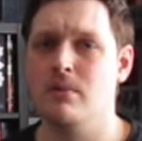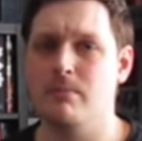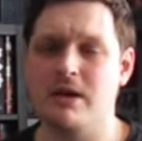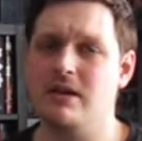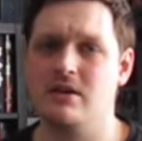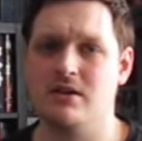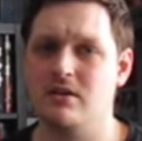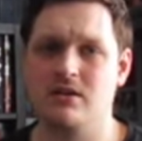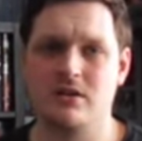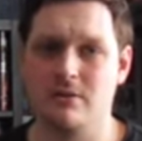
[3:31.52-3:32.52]
make
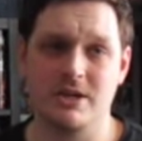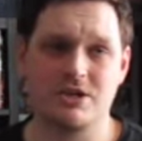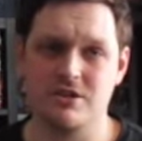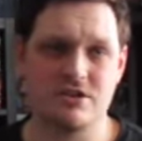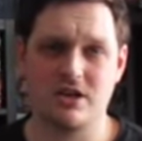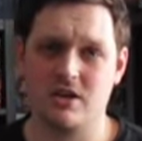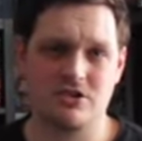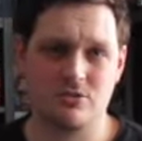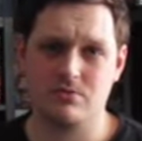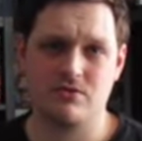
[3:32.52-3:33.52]
commissions and
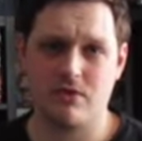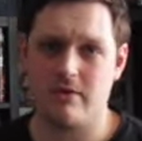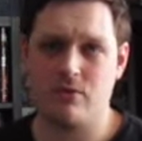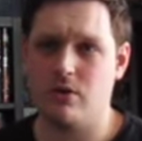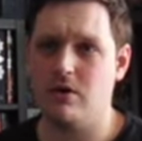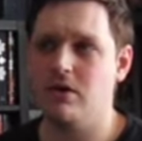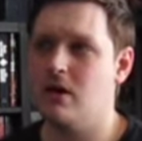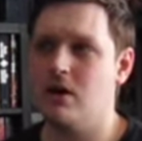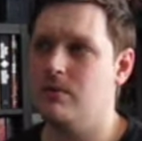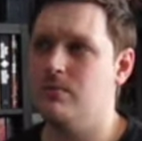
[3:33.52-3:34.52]
customs for everyone,
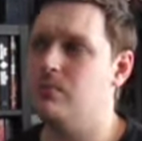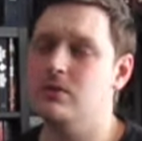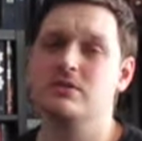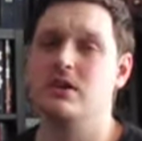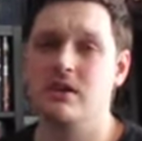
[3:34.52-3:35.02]
I would